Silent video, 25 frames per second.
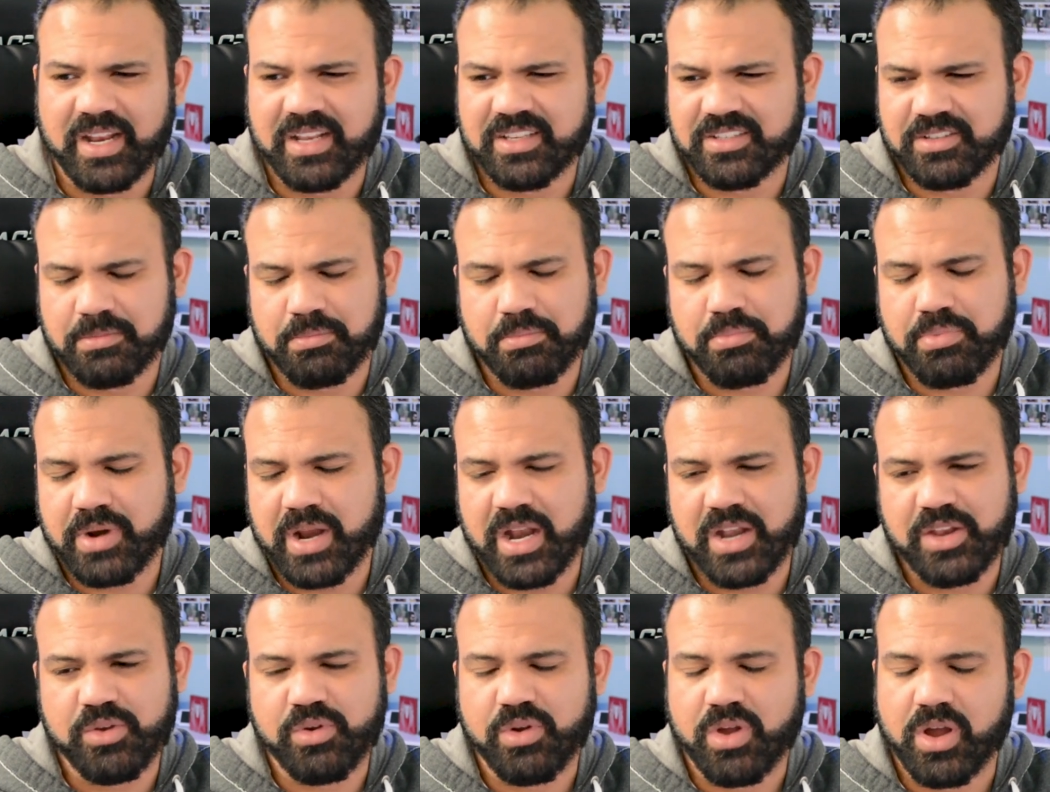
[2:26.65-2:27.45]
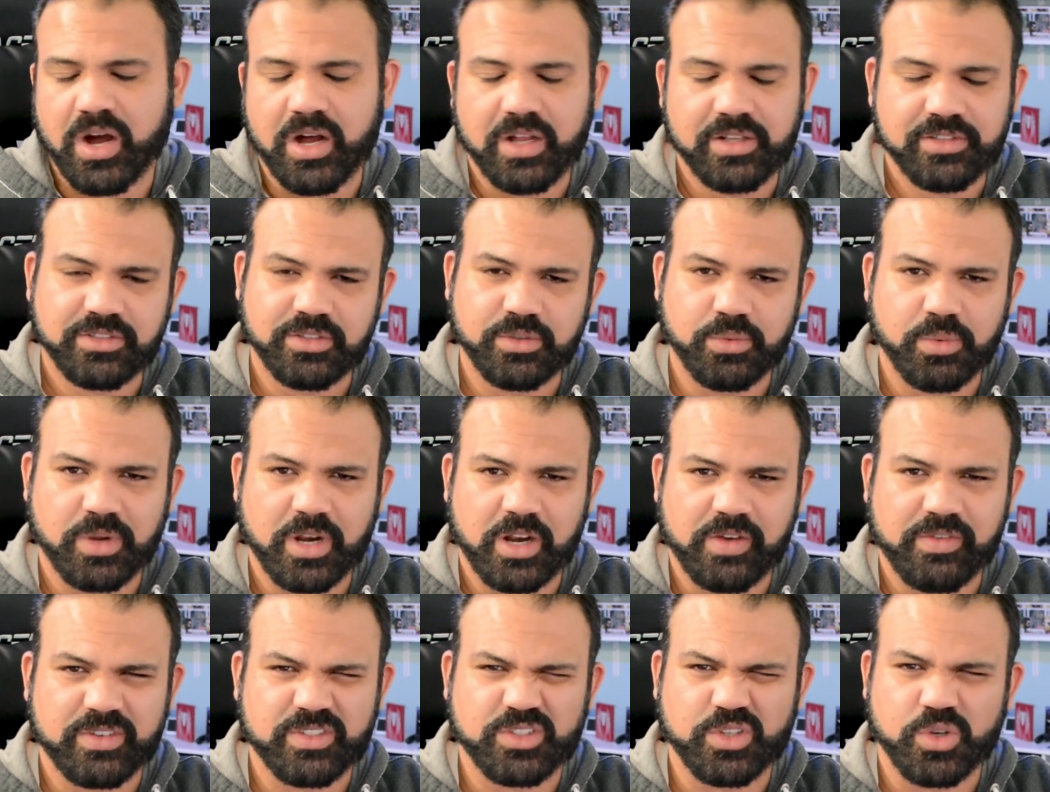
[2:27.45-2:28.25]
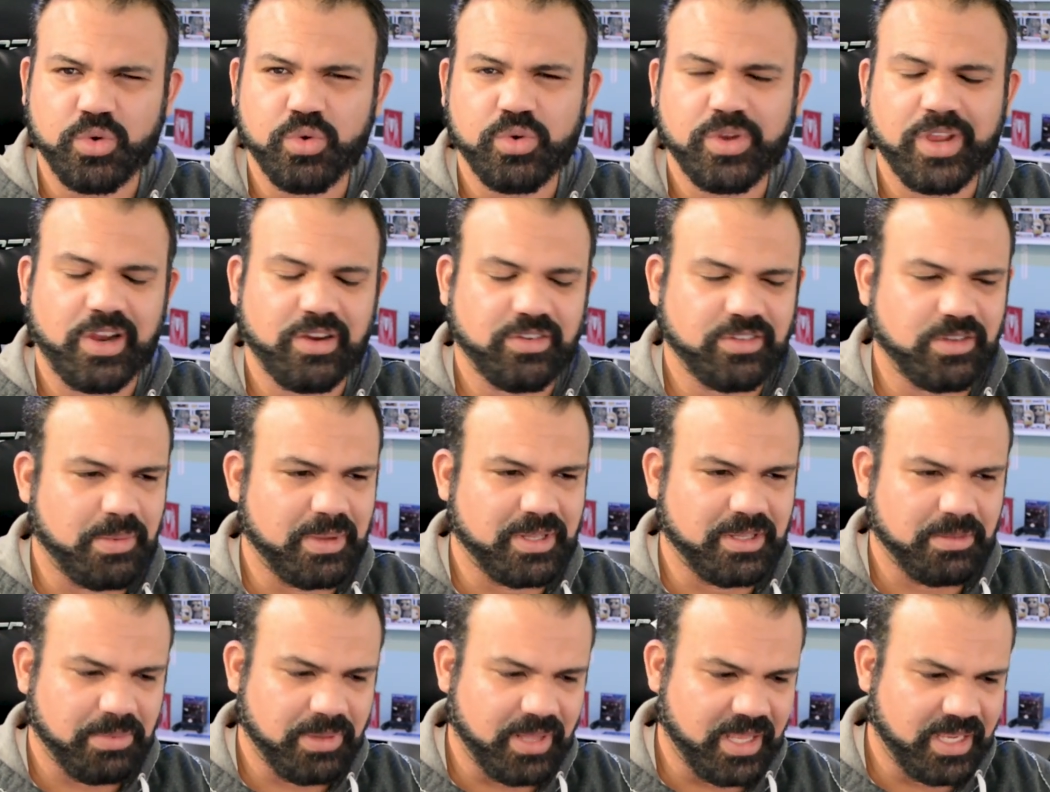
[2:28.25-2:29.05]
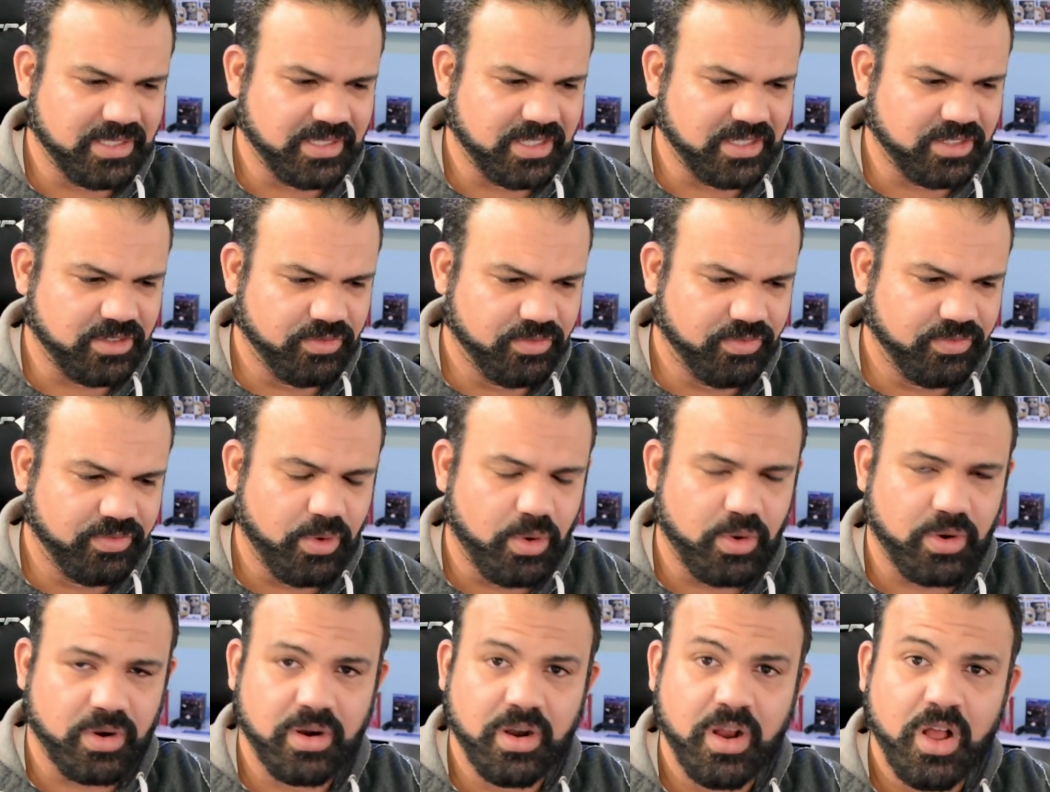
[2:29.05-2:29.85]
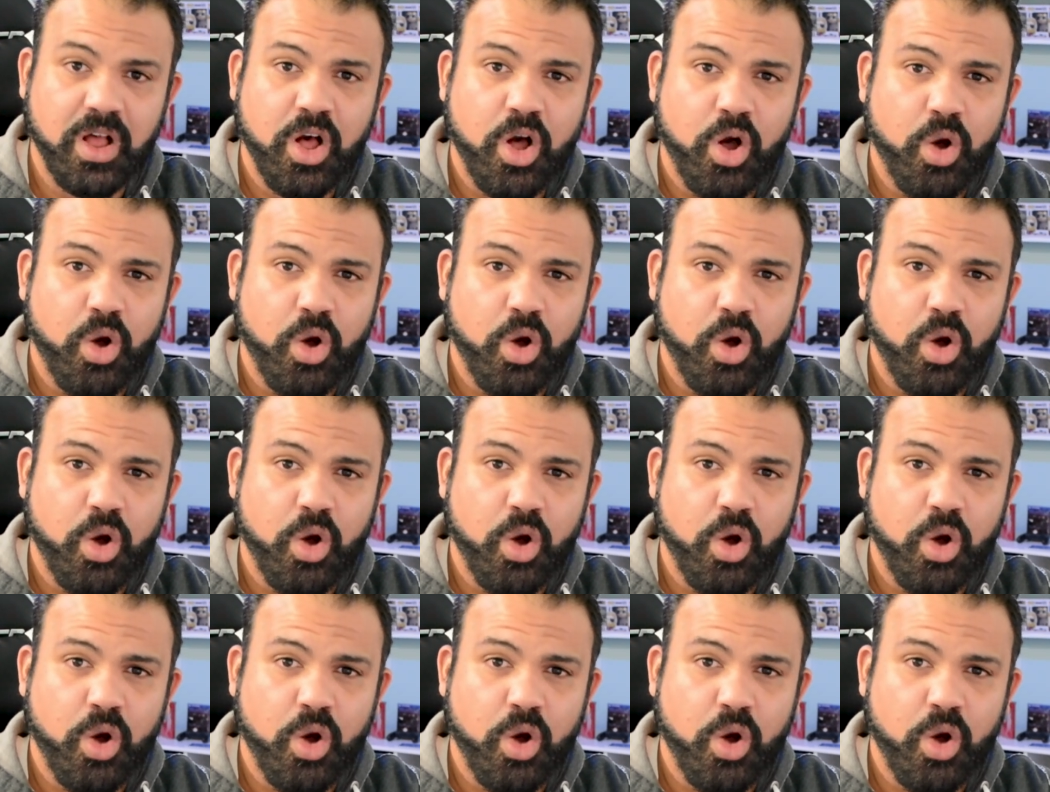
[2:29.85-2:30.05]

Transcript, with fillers: It's a brand new console, whatever, so who cares about the PlayStation 4?